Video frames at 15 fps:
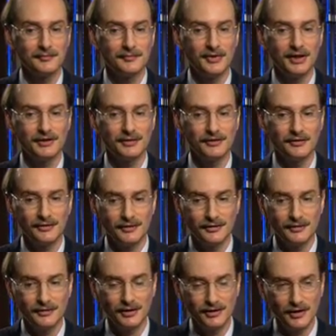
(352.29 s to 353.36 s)
but
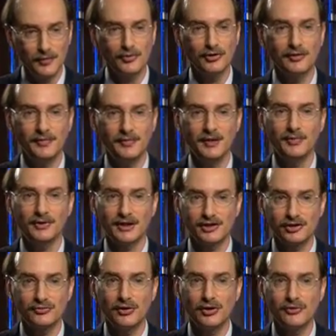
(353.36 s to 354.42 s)
the number of people has
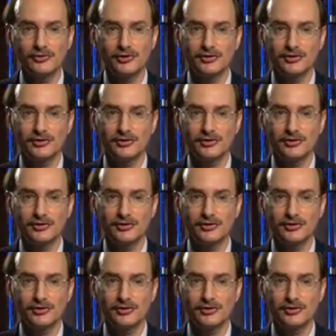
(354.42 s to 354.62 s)
grown,